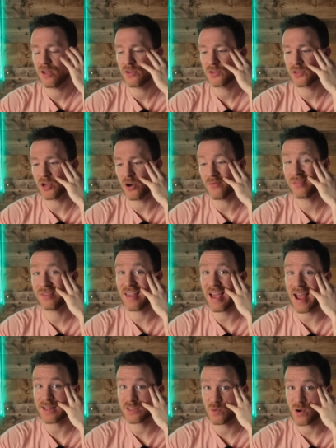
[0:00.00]
So
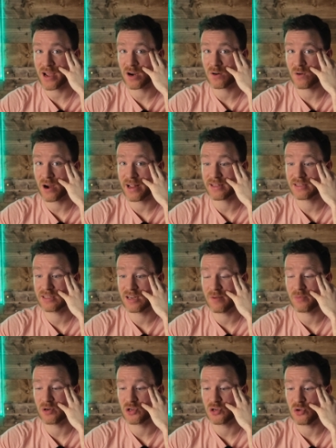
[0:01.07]
that's why it ranks
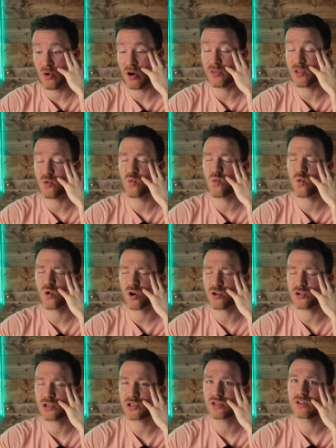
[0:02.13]
number 2 on the
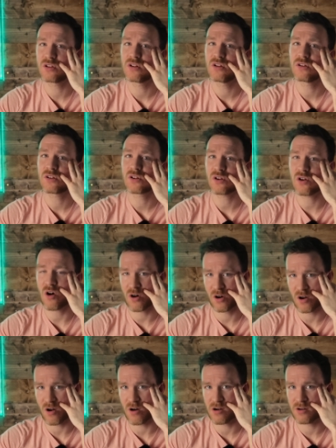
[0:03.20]
worst
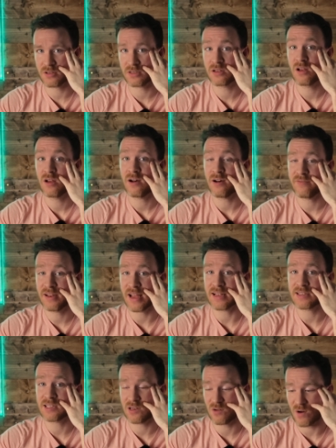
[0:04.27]
card arts of
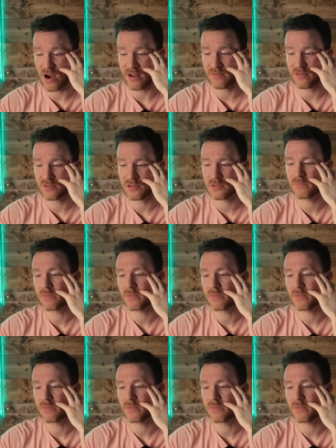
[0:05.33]
Destined Rivals.